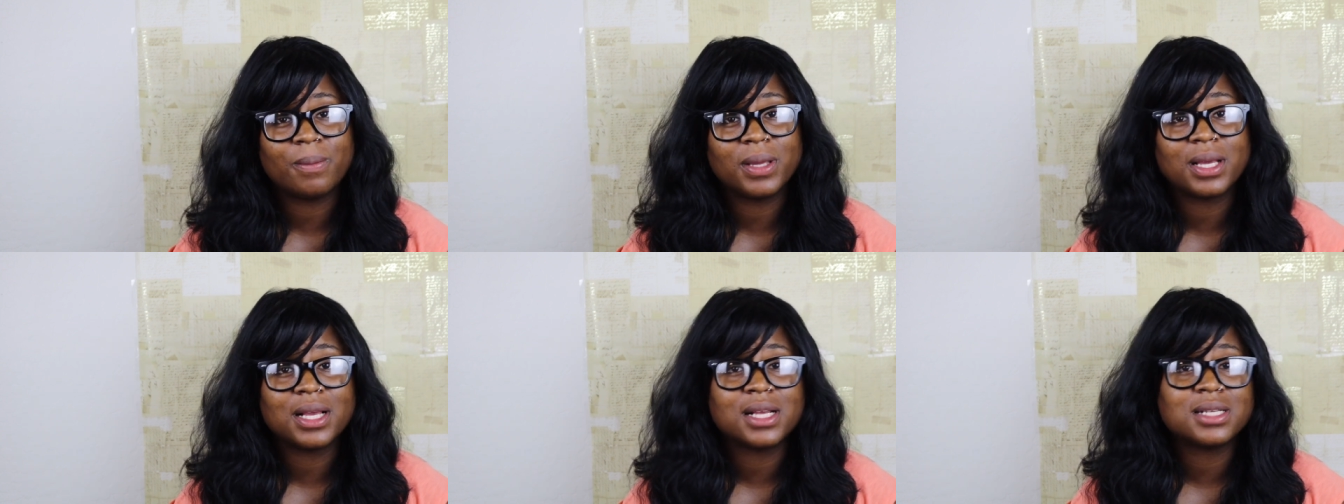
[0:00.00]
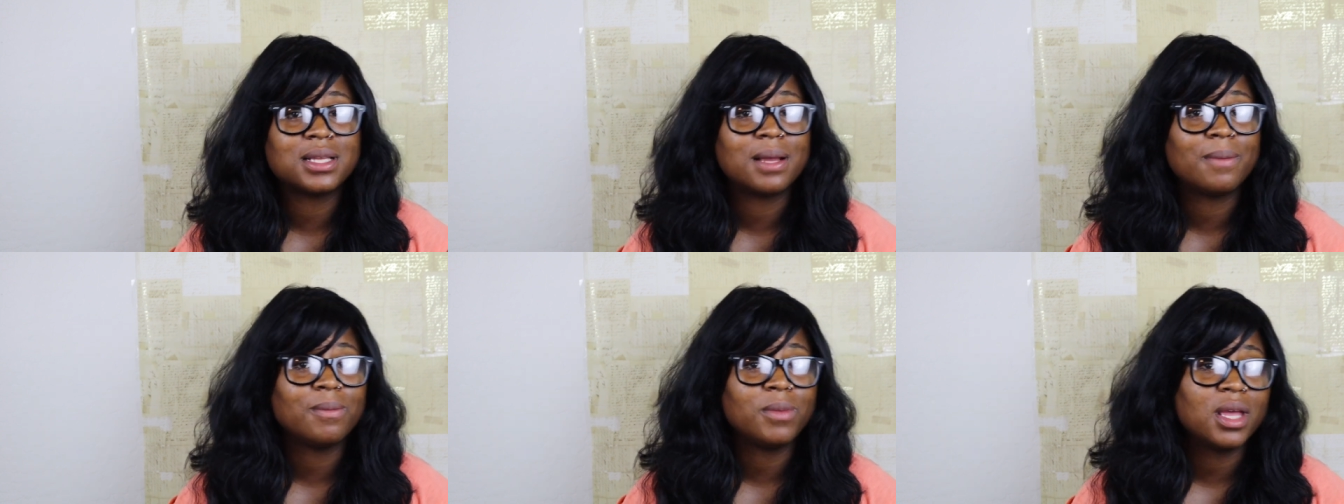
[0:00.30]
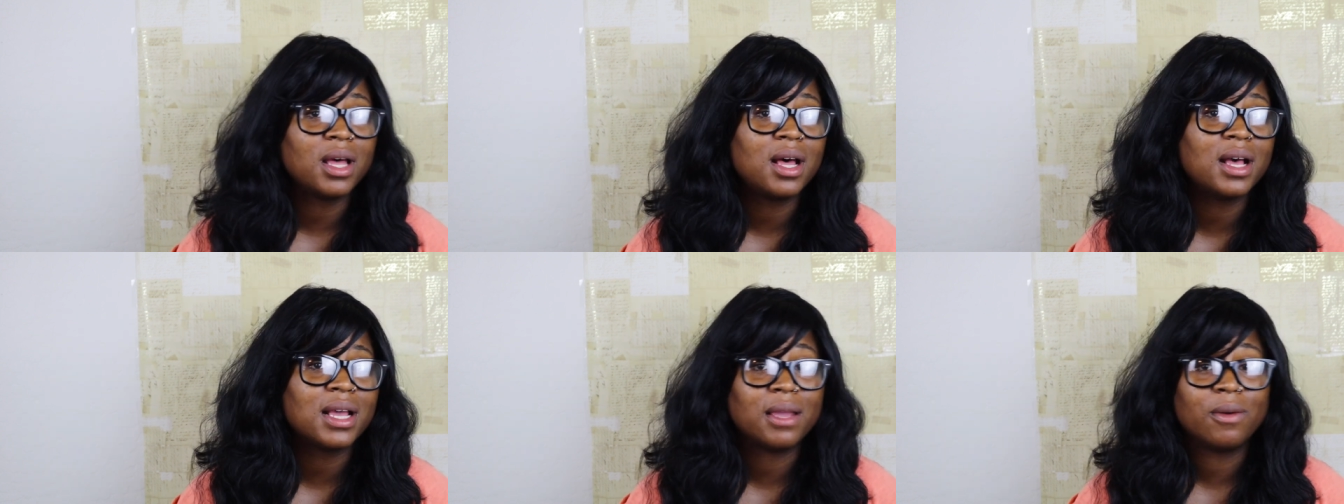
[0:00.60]
because I'm
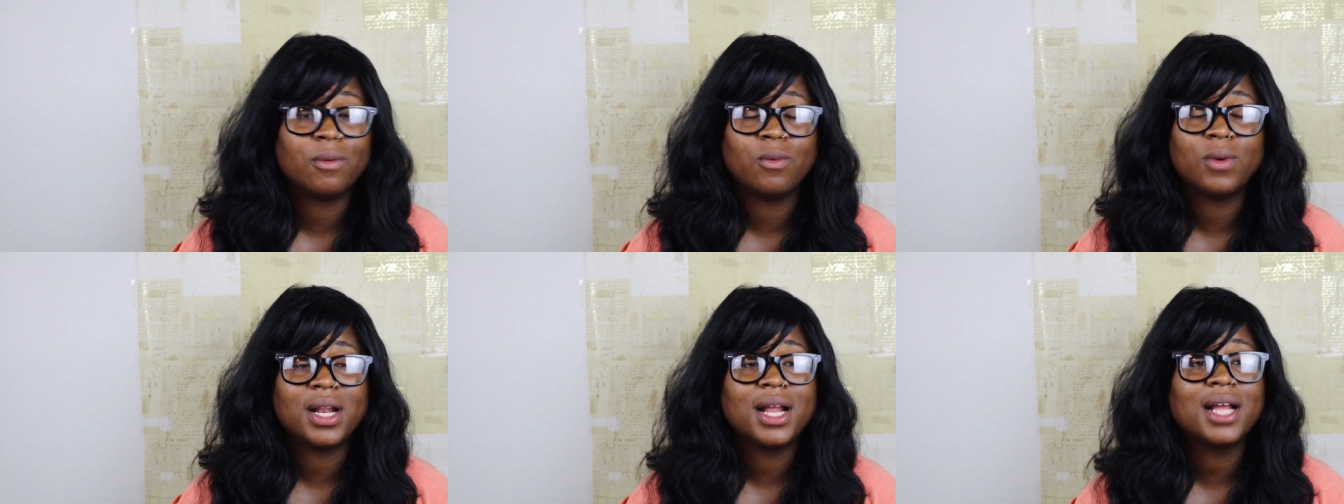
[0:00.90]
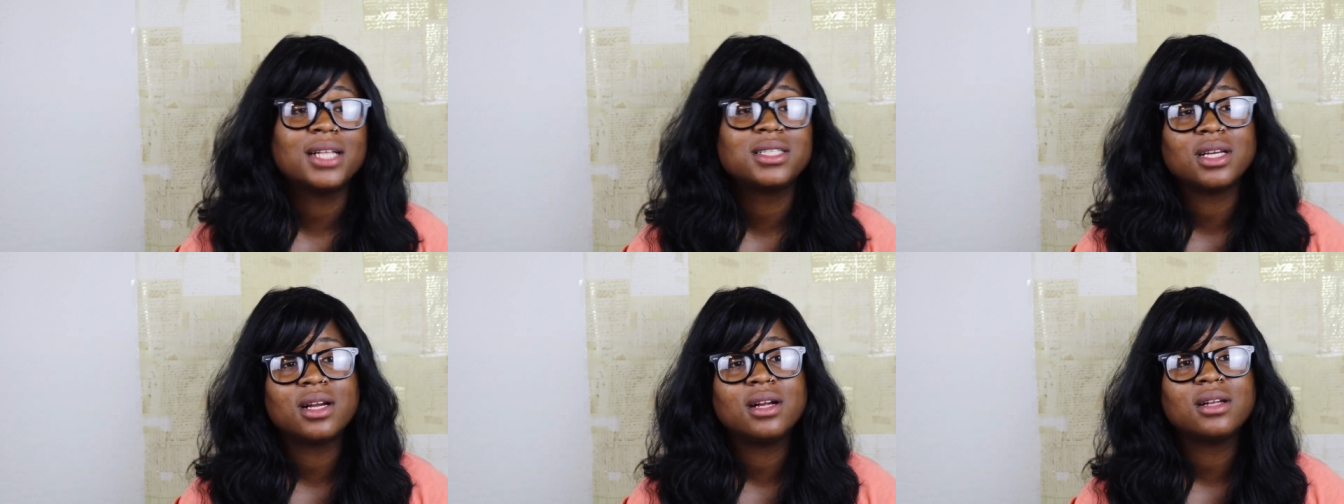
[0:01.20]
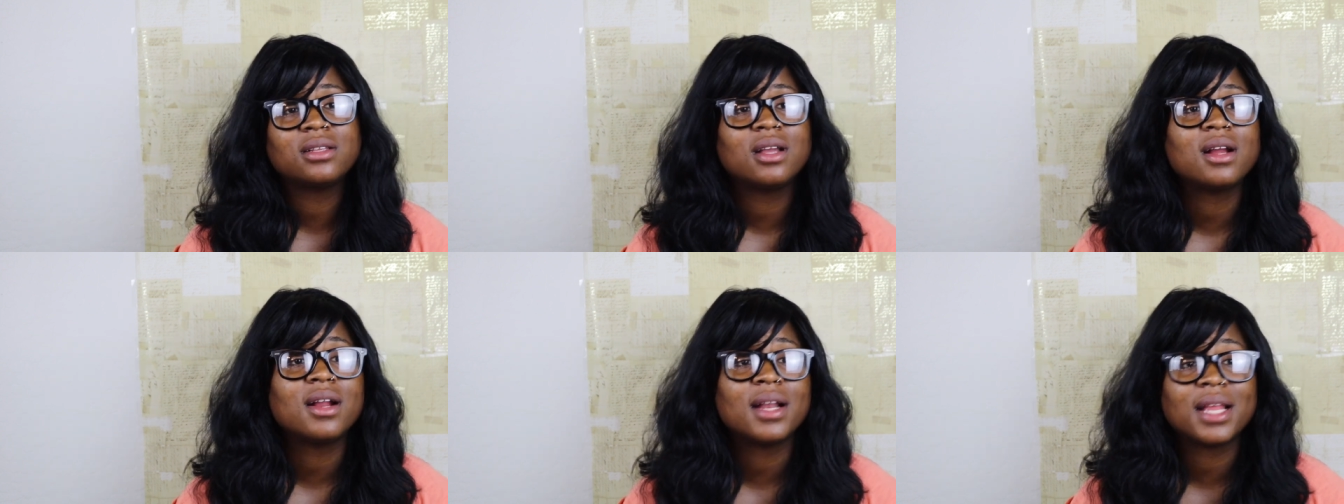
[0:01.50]
young. And when I
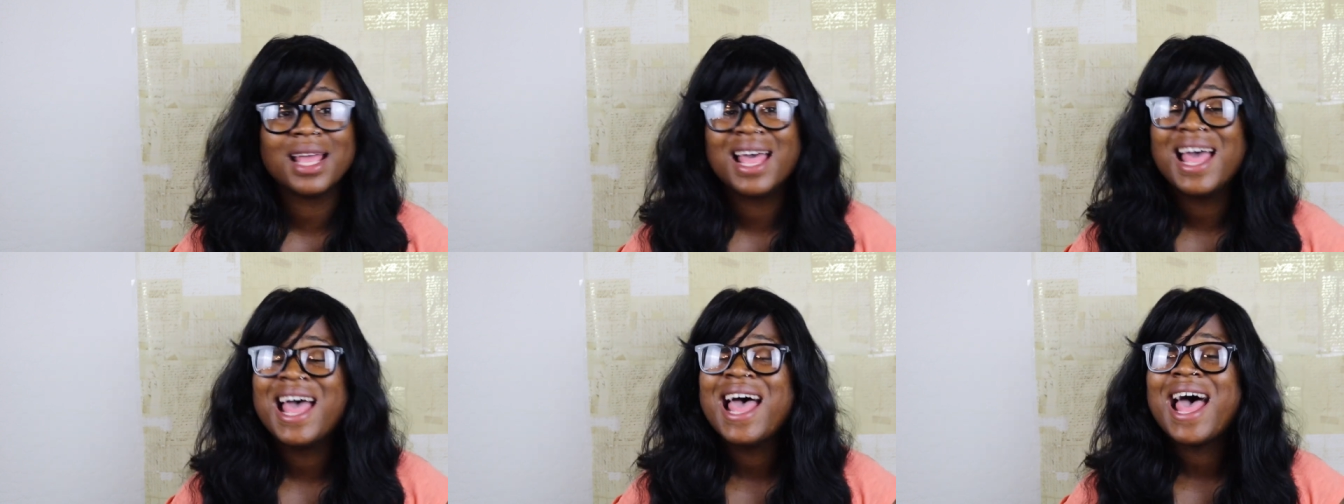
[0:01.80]
turn 30,